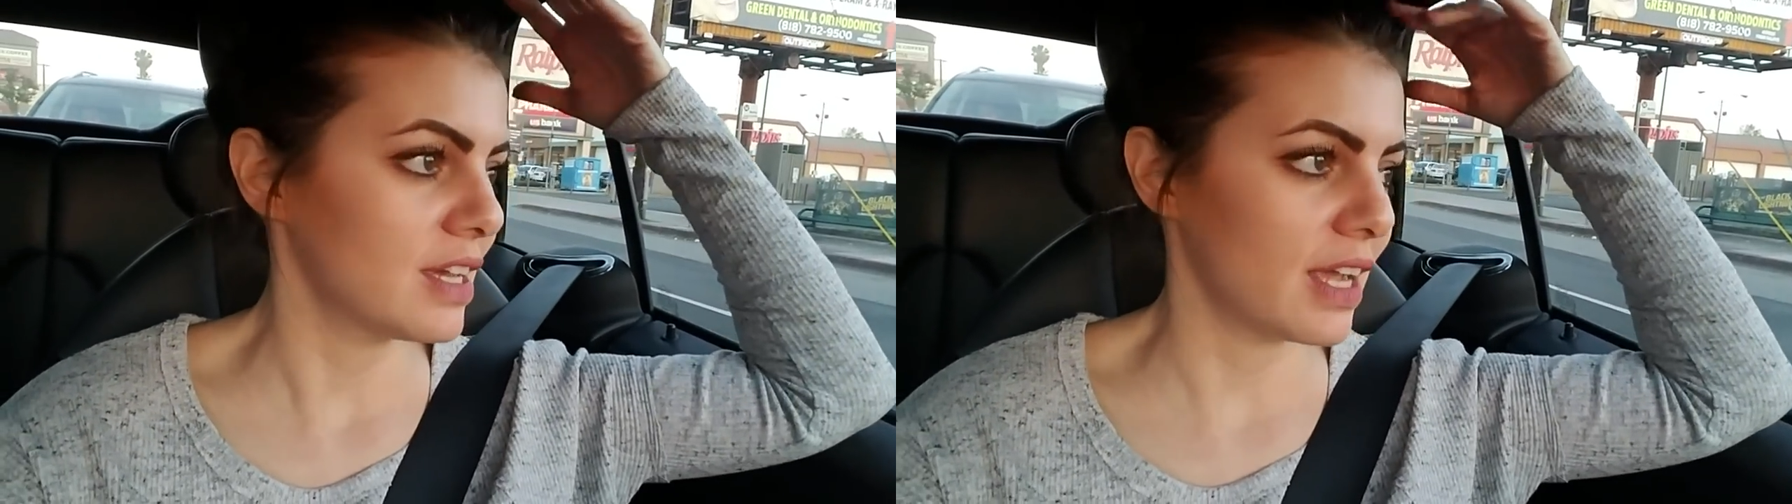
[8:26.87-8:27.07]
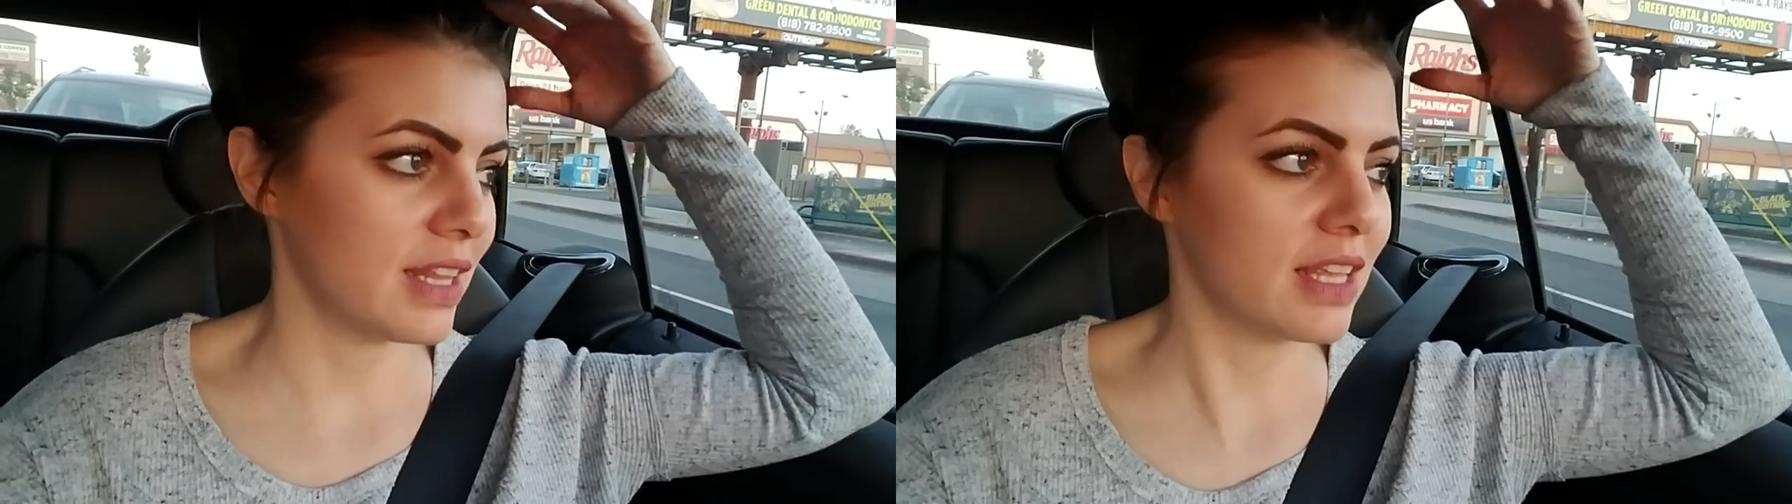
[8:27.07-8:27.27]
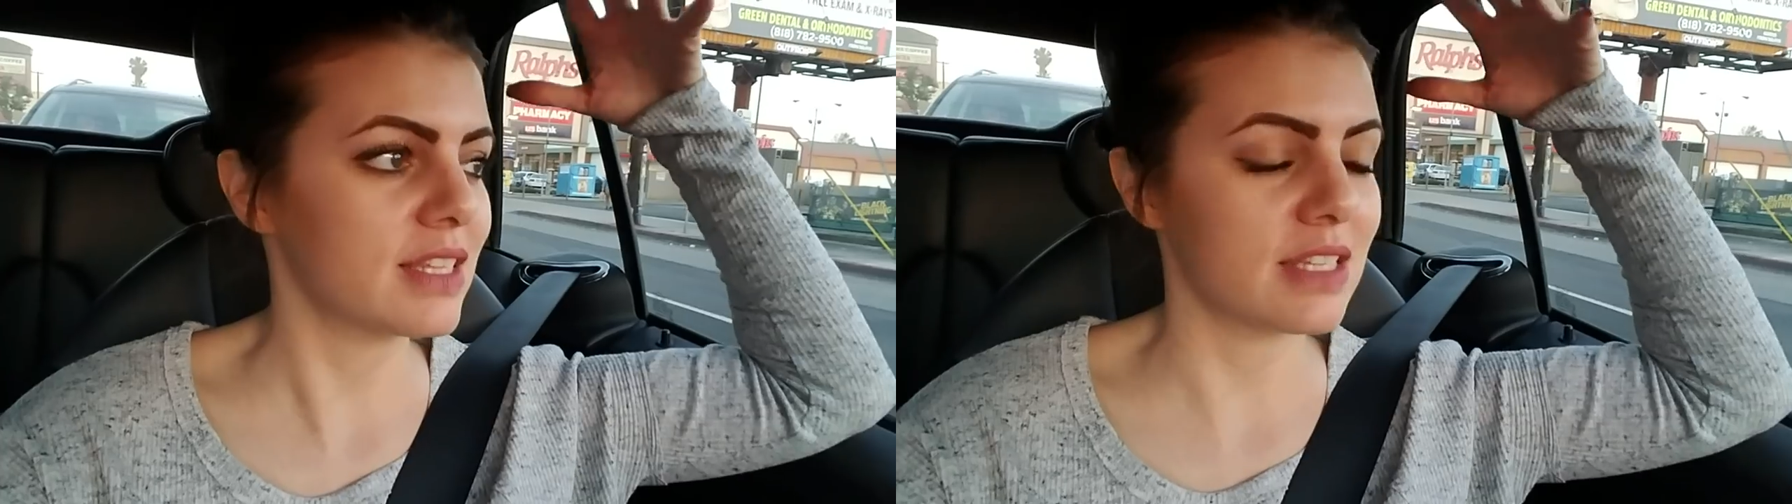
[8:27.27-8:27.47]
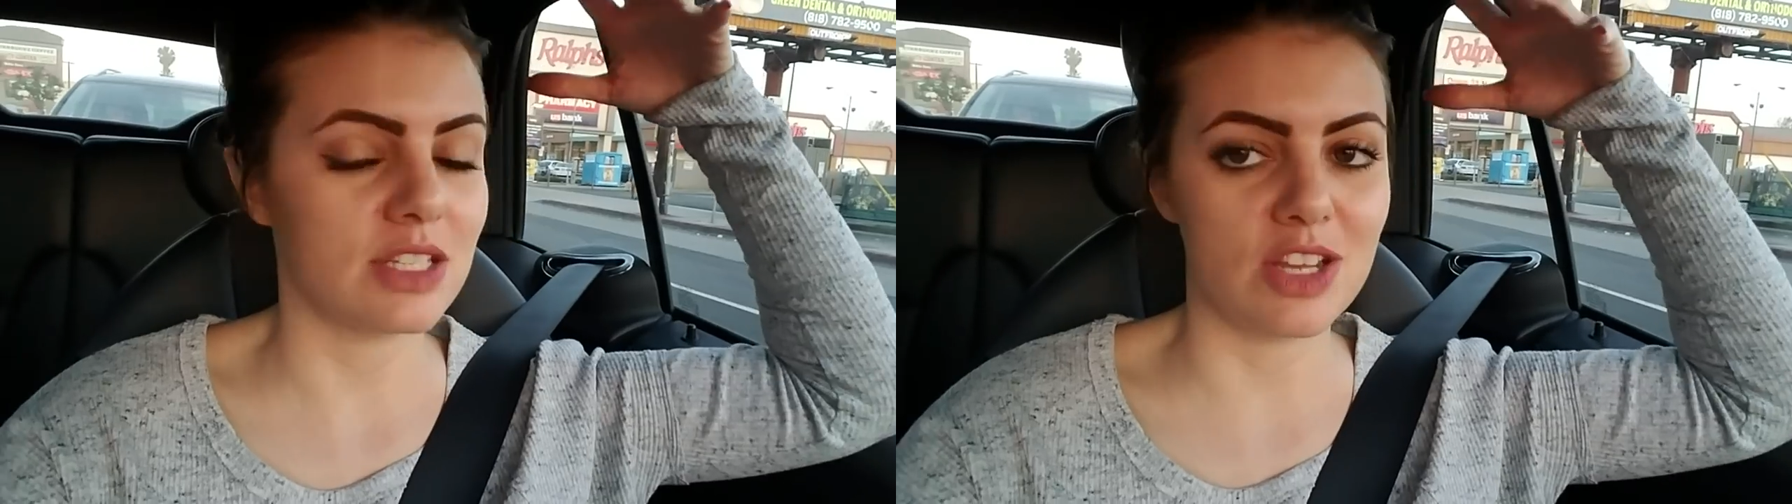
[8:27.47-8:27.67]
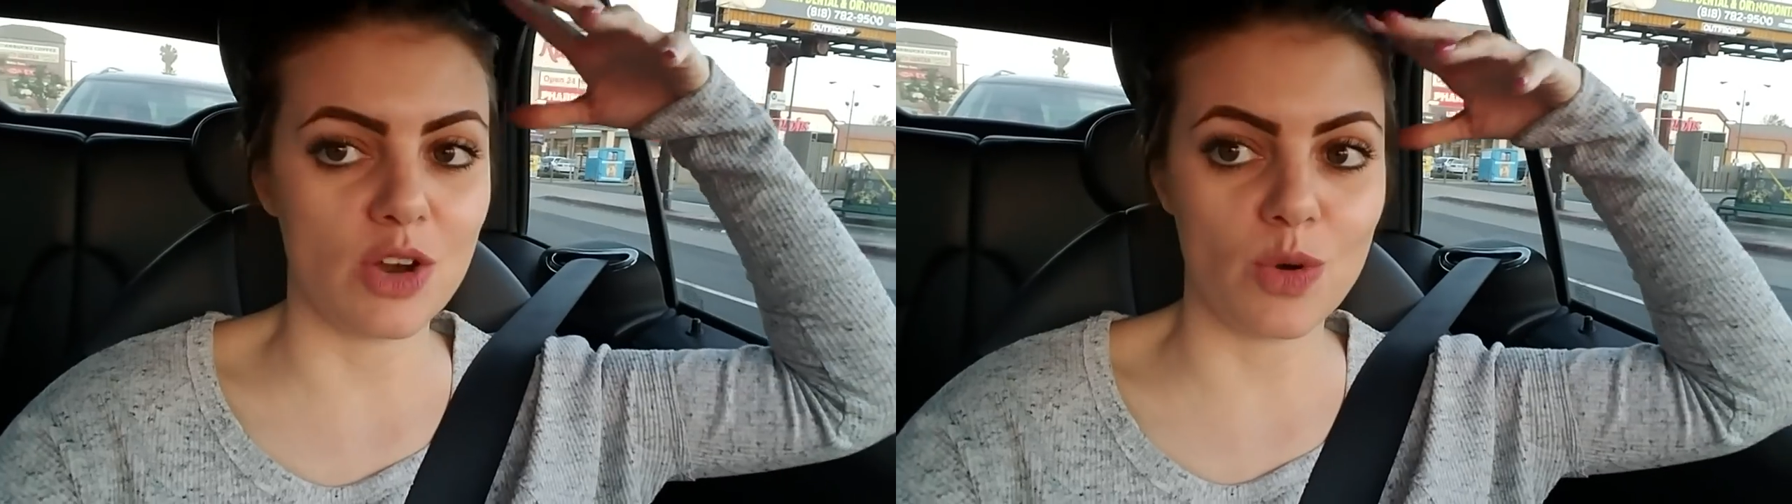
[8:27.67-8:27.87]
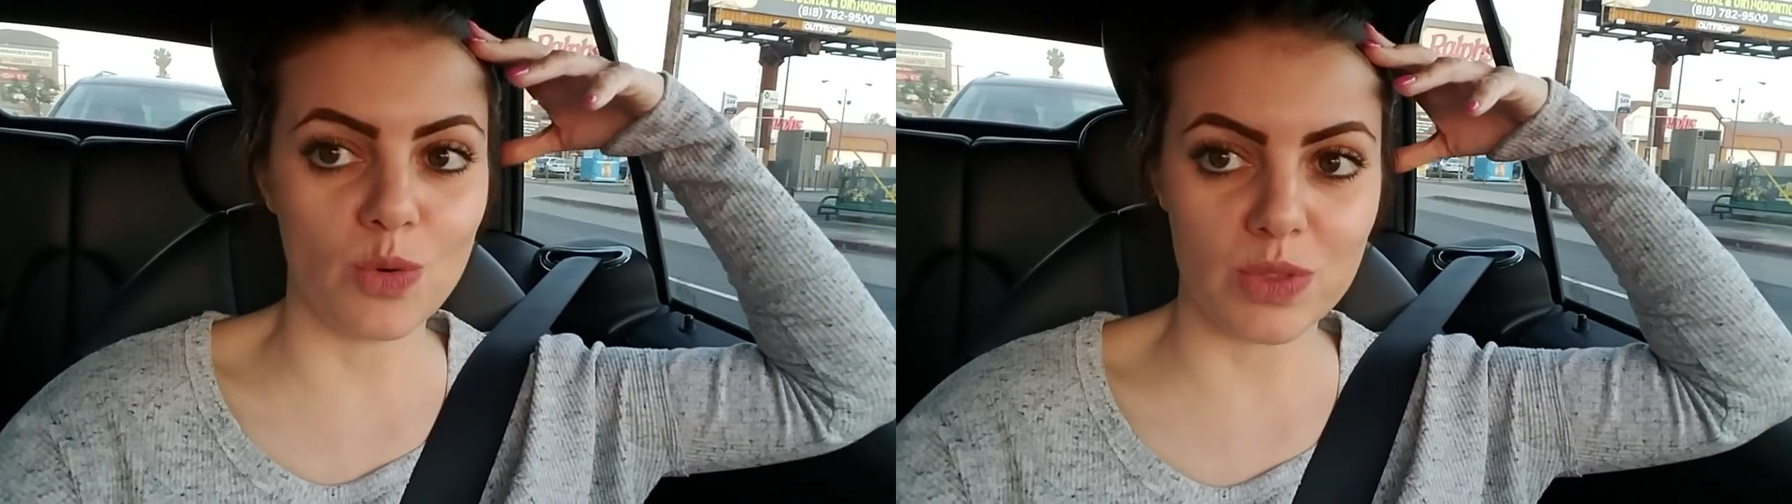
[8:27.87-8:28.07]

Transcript: And they said no,